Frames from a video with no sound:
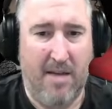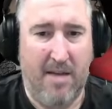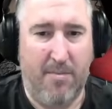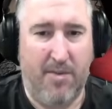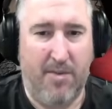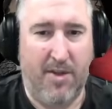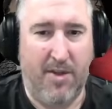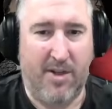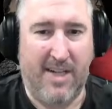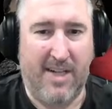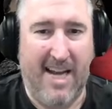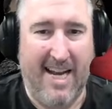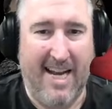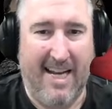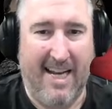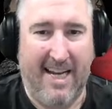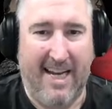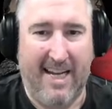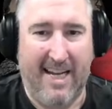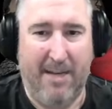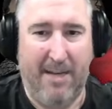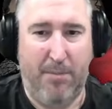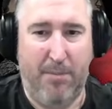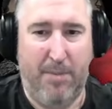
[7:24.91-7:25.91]
They're kind of
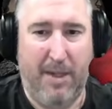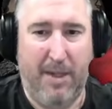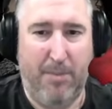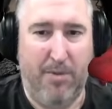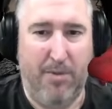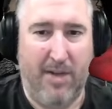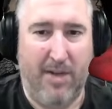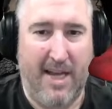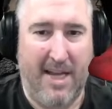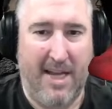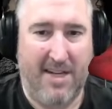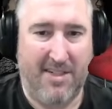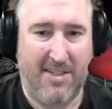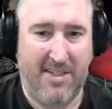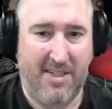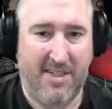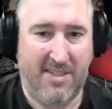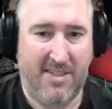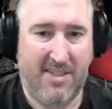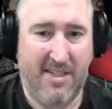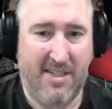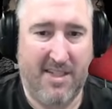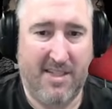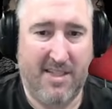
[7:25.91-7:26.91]
hitting people at a
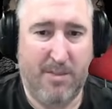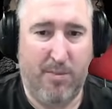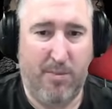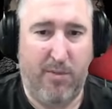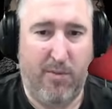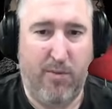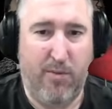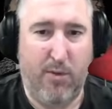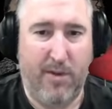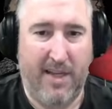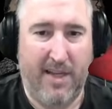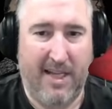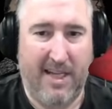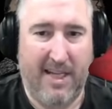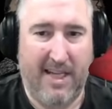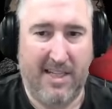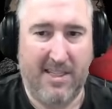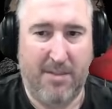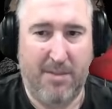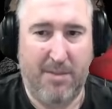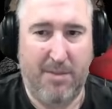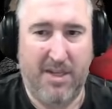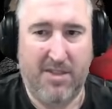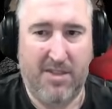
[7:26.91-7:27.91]
distance before they get to me,